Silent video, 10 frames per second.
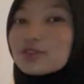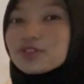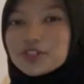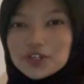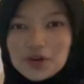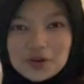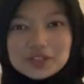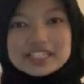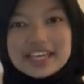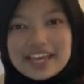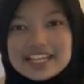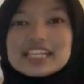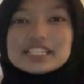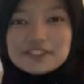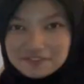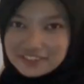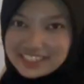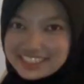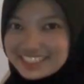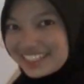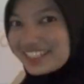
to show their difference.